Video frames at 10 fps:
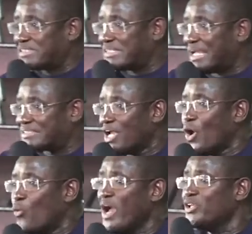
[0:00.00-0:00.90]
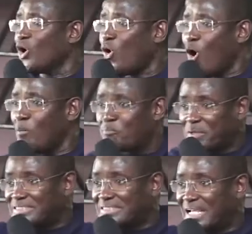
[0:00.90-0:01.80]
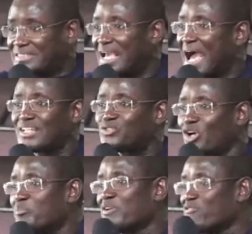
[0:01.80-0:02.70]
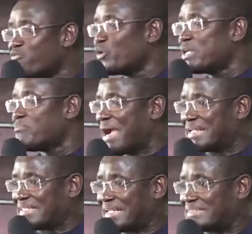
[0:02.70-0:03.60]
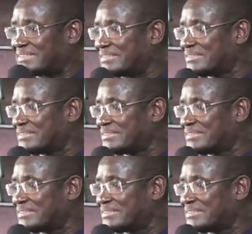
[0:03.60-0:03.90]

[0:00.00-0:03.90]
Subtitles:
business when your own business has not been fully minded.